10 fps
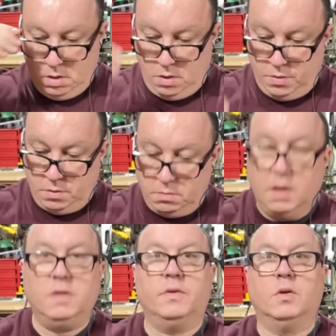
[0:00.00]
Oh, there's, I
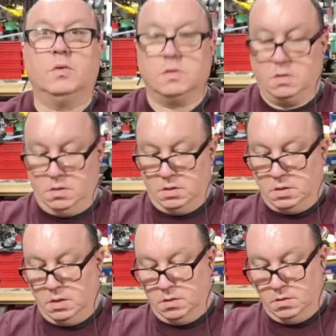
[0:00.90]
didn't even notice on the
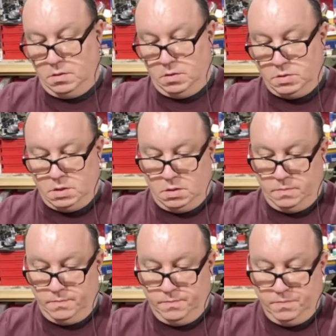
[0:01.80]
side here. There's a,
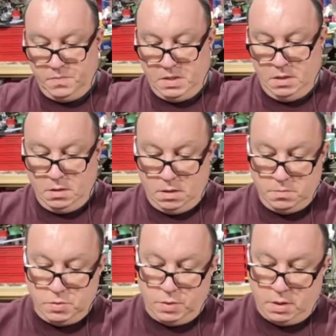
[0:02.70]

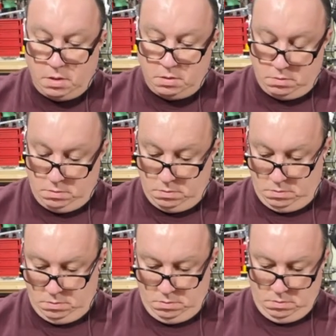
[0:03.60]
comes with a
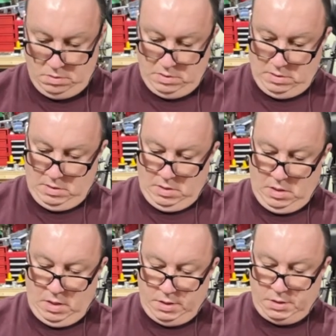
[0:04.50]

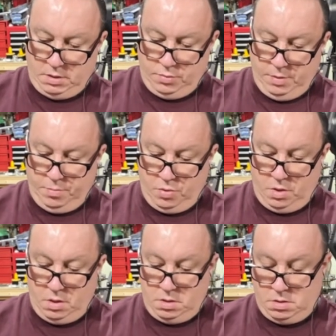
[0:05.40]
auxiliary
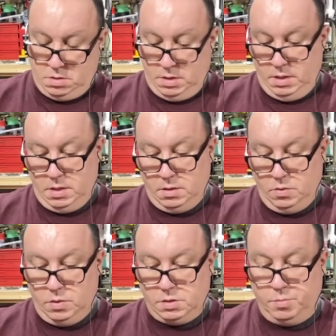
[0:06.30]
port and a
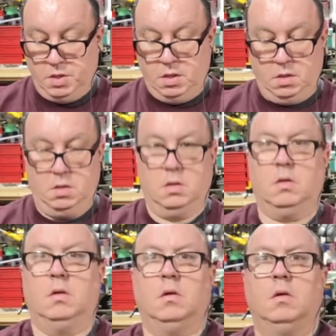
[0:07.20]
USB
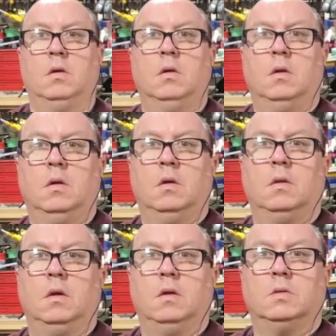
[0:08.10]

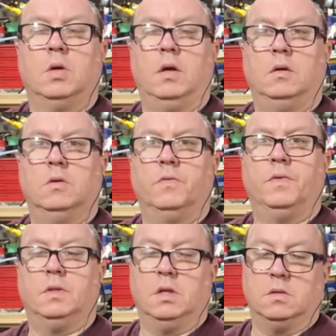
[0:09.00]
thing. So I don't know if
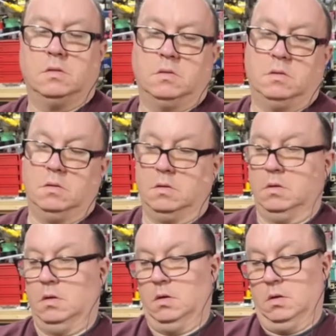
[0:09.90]
it does
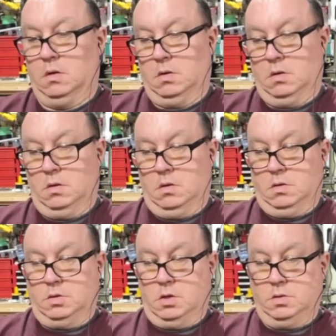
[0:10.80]

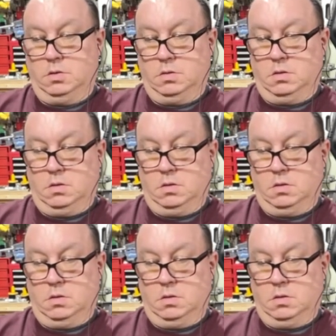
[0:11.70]
charges.